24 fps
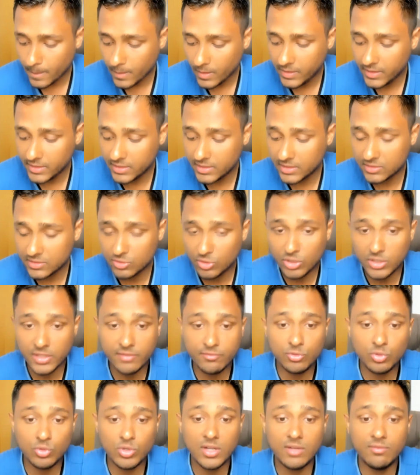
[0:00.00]
He does not
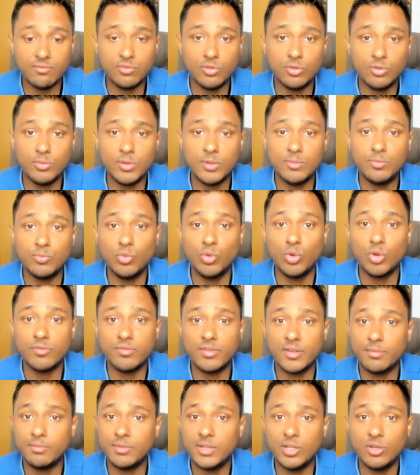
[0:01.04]
have to come from a poor
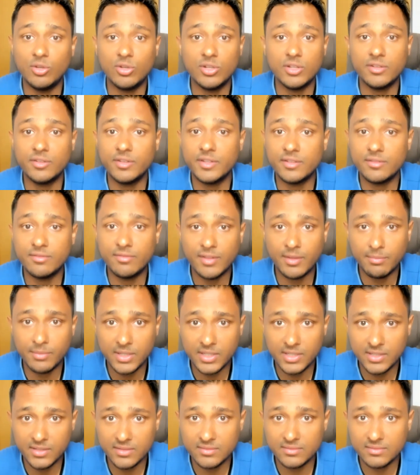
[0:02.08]
family or a rich
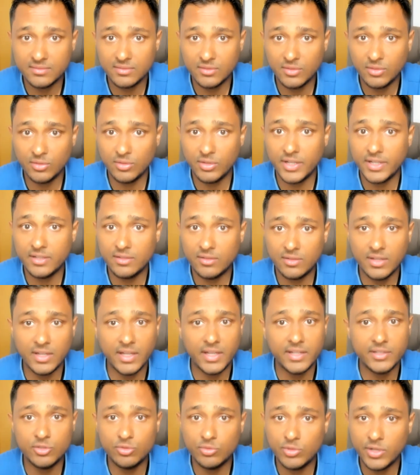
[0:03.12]
family. All right.
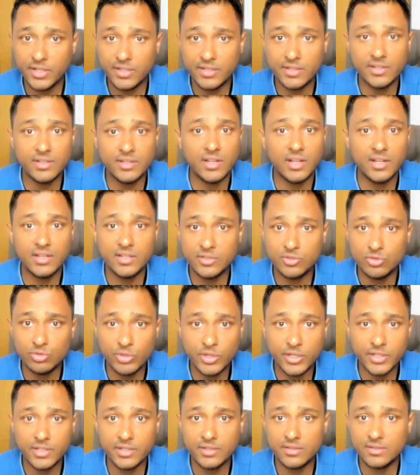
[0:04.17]
Educated,
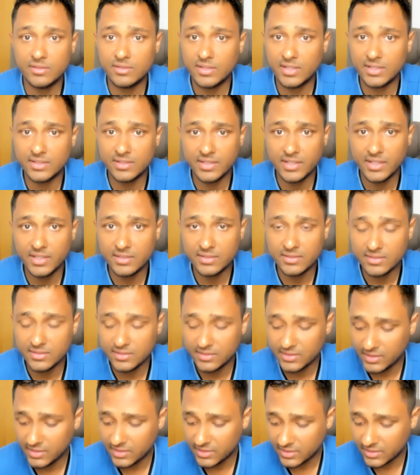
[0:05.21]
uneducated. Nothing else is
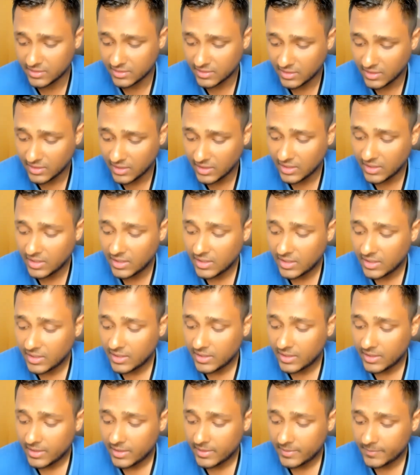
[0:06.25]
needed.
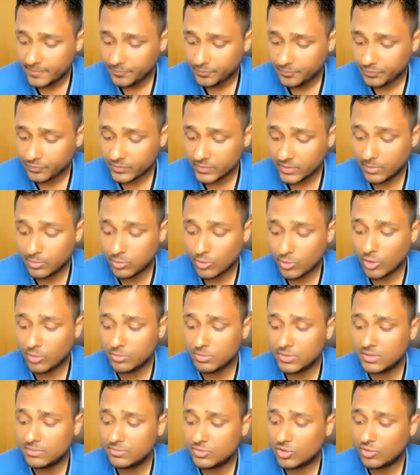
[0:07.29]
The
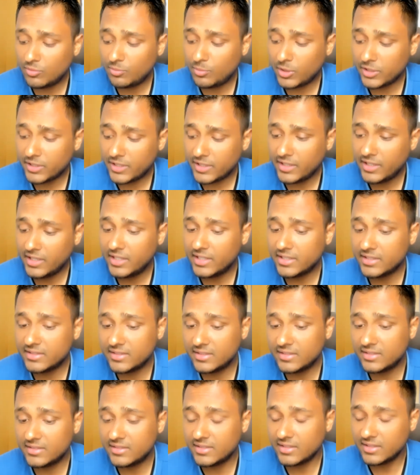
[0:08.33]
problems of material
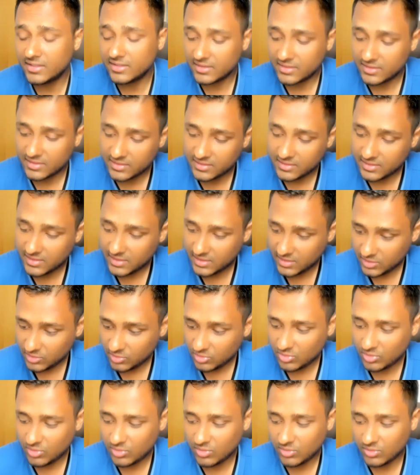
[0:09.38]
existence. There you
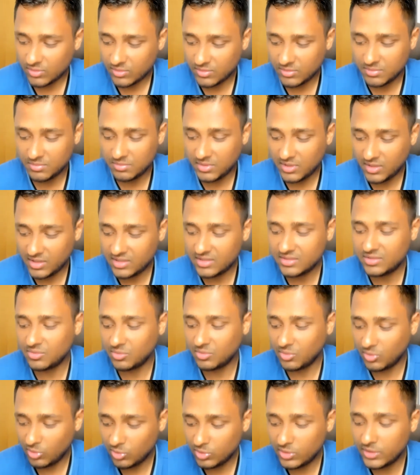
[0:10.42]
go. Birth,
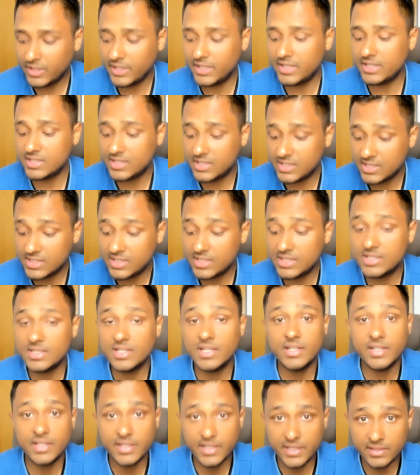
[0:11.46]
old age, disease
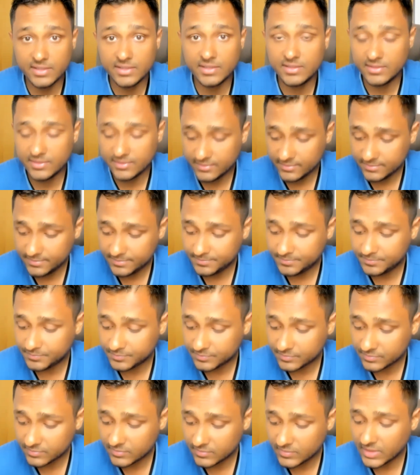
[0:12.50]
and death
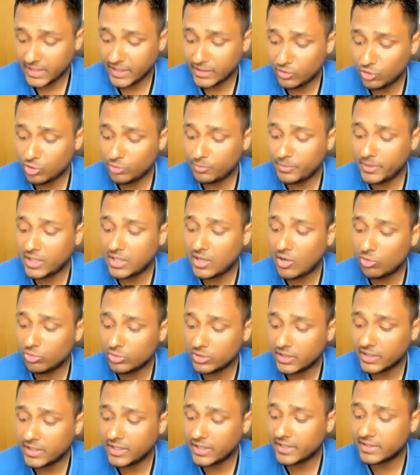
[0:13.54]
cannot be
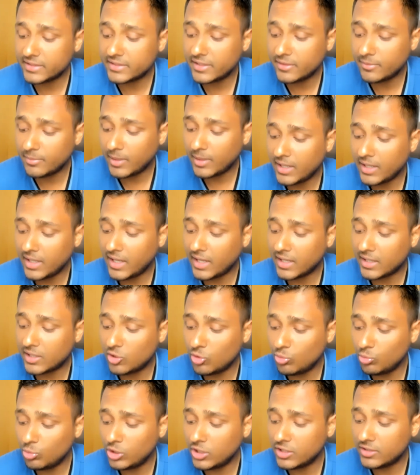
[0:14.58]
counteracted
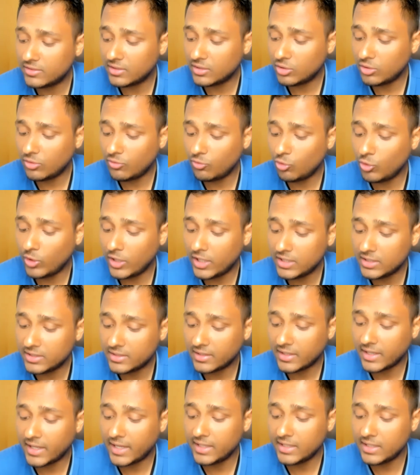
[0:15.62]
accumulation of wealth
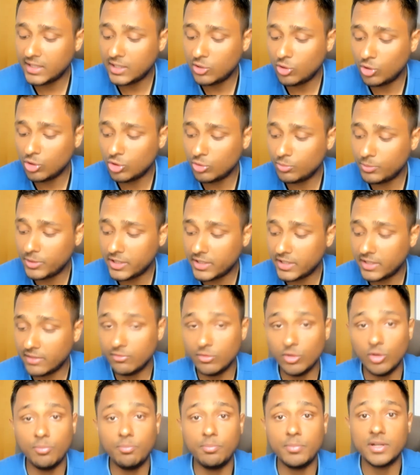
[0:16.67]
and economic
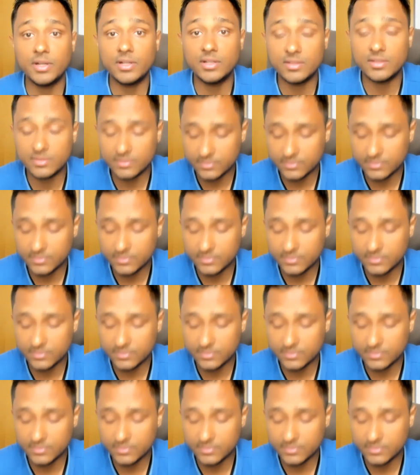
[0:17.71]
development.